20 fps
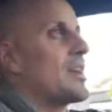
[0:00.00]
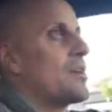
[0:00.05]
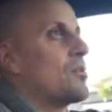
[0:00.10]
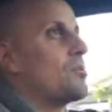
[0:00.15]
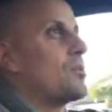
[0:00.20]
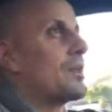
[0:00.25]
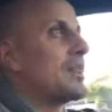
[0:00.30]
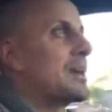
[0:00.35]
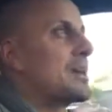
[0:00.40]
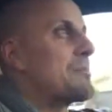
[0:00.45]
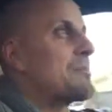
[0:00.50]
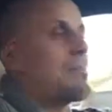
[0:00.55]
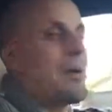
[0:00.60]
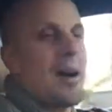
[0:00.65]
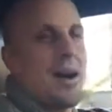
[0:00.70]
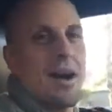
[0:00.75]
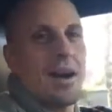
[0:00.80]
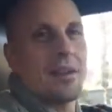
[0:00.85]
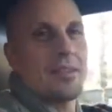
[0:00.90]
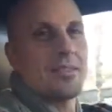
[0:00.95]
will
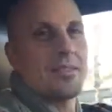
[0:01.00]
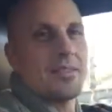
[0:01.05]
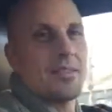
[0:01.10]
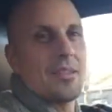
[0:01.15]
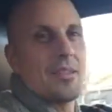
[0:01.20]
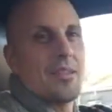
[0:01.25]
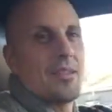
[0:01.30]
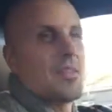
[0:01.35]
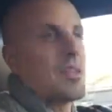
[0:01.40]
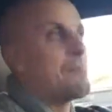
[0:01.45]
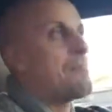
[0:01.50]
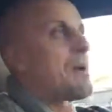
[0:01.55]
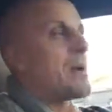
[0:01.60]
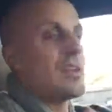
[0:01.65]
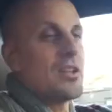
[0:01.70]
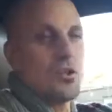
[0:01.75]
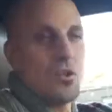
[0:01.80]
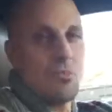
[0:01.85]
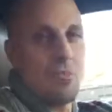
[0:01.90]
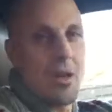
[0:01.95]
impact the
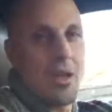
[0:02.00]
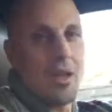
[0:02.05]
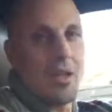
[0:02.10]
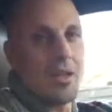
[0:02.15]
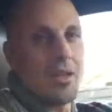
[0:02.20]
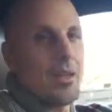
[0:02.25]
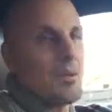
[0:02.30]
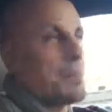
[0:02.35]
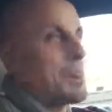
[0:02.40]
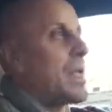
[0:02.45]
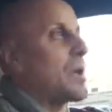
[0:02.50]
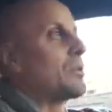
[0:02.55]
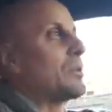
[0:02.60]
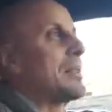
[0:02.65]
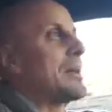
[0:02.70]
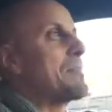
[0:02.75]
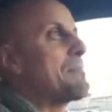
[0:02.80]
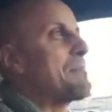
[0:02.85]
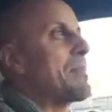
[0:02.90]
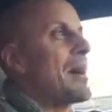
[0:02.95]
money you make. It will
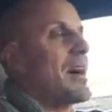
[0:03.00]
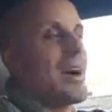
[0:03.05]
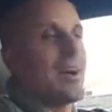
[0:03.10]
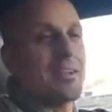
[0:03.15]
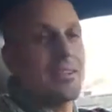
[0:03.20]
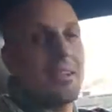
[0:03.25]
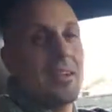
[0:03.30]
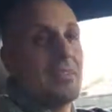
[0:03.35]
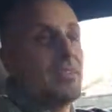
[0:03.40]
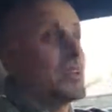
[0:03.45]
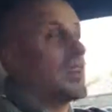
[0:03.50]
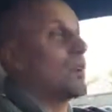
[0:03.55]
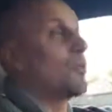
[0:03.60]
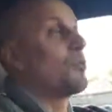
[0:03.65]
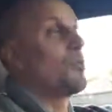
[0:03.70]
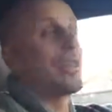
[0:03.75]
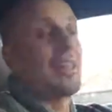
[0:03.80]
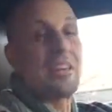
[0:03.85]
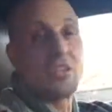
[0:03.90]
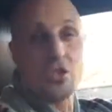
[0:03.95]
impact the kind
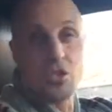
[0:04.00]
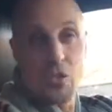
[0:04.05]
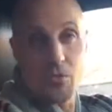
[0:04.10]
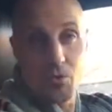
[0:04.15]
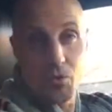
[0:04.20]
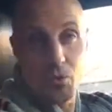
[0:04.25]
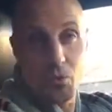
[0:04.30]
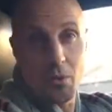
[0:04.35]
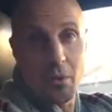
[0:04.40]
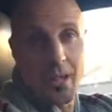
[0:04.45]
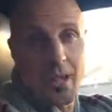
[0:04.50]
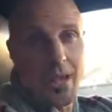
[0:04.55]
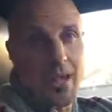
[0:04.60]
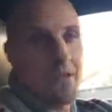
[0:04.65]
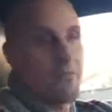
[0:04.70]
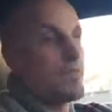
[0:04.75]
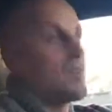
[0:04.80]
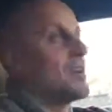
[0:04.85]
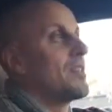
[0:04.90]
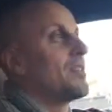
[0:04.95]
of relationships you will
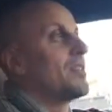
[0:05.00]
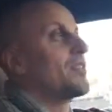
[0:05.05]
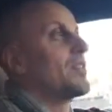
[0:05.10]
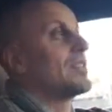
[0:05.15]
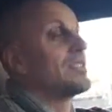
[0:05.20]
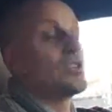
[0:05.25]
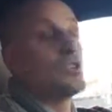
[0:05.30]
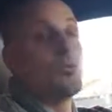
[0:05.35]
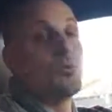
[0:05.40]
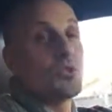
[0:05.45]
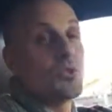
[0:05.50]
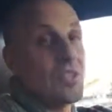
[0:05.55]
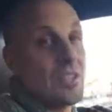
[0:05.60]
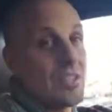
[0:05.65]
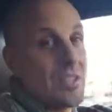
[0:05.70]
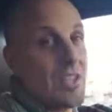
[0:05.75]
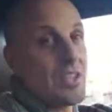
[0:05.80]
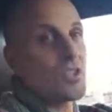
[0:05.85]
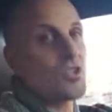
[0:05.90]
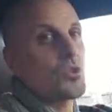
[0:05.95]
have, the things that you will say
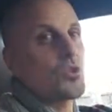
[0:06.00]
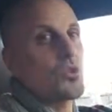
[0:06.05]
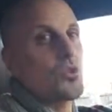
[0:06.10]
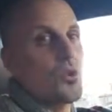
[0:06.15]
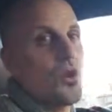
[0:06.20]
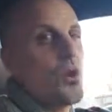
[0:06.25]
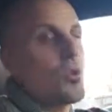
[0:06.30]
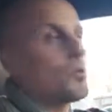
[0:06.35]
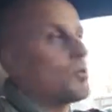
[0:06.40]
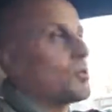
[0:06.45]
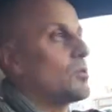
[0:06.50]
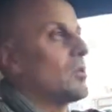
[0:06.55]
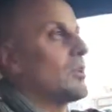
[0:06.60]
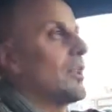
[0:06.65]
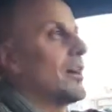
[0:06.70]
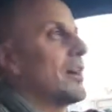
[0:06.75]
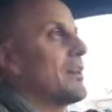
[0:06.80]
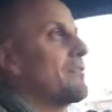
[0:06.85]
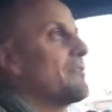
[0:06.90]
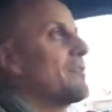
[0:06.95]
yes to and no to in
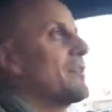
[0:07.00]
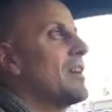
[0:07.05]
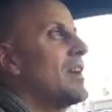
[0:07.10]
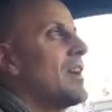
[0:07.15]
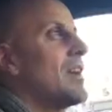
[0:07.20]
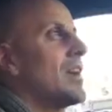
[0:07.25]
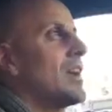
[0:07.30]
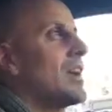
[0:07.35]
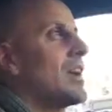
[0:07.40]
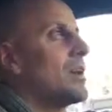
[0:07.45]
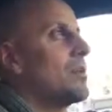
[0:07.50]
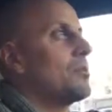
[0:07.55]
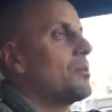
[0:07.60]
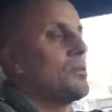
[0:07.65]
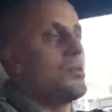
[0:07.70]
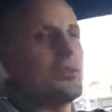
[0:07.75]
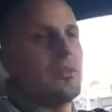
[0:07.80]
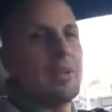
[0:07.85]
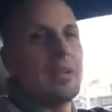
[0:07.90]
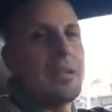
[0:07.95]
life. It
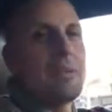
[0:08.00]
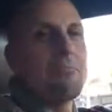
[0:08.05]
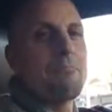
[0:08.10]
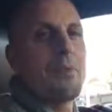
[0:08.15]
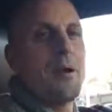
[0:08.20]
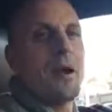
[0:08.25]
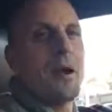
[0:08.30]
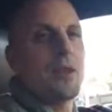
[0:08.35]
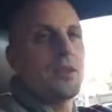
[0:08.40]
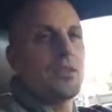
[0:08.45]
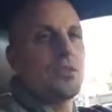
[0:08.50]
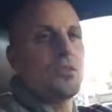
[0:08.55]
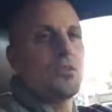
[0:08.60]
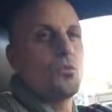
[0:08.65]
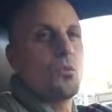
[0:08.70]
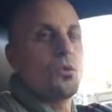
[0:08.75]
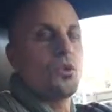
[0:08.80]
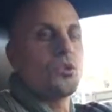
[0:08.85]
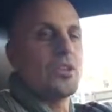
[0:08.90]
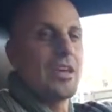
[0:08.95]
will impact the
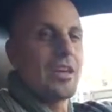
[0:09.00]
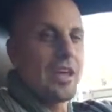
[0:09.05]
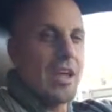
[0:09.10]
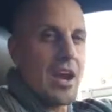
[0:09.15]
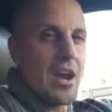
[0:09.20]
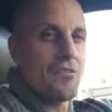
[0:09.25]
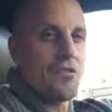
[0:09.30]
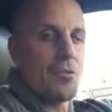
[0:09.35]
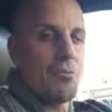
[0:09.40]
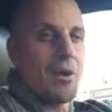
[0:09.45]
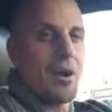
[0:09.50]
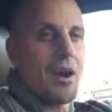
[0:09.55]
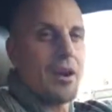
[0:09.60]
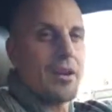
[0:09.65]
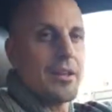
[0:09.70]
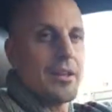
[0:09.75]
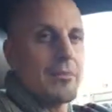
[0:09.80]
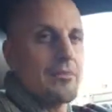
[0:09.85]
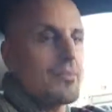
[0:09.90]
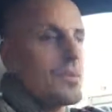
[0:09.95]
way you take care of your
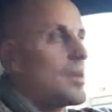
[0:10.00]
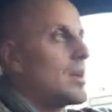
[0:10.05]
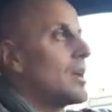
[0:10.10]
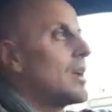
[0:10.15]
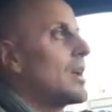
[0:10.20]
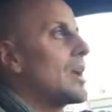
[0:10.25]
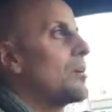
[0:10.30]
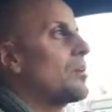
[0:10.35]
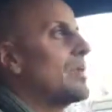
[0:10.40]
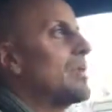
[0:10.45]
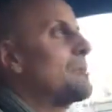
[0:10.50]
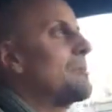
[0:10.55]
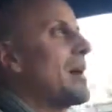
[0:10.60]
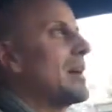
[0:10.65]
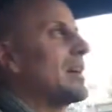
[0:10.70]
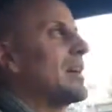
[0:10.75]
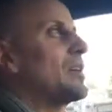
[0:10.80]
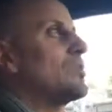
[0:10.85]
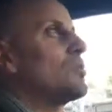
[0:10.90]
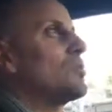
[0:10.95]
body. It will
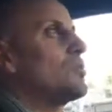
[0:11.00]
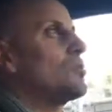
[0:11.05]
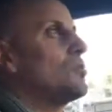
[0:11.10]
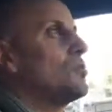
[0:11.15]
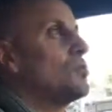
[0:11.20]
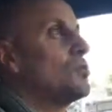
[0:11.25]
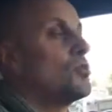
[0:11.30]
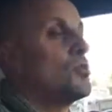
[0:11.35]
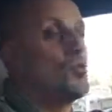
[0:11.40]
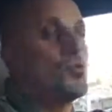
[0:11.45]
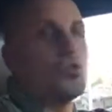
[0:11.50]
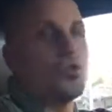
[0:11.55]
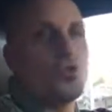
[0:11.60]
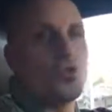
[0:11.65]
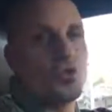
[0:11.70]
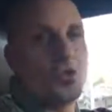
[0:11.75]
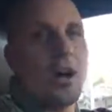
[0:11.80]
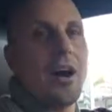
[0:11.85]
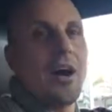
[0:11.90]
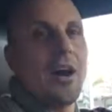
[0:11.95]
impact how you use your
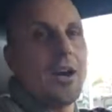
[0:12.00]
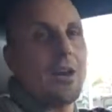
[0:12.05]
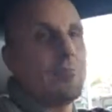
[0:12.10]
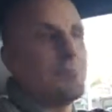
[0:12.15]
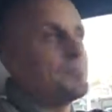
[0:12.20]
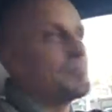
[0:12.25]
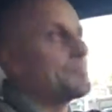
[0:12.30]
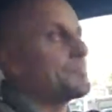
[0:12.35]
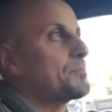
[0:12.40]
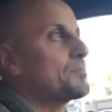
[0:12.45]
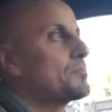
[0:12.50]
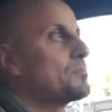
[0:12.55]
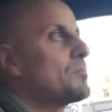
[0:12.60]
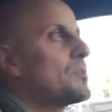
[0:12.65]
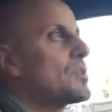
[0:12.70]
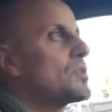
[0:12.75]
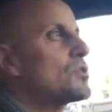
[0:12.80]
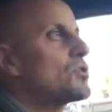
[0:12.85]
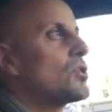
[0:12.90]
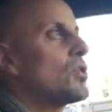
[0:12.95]
time.
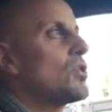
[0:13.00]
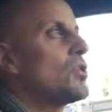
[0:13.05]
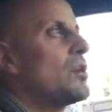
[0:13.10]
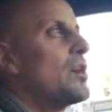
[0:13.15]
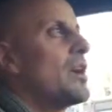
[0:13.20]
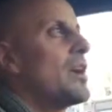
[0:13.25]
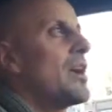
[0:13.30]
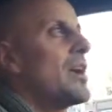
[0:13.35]
So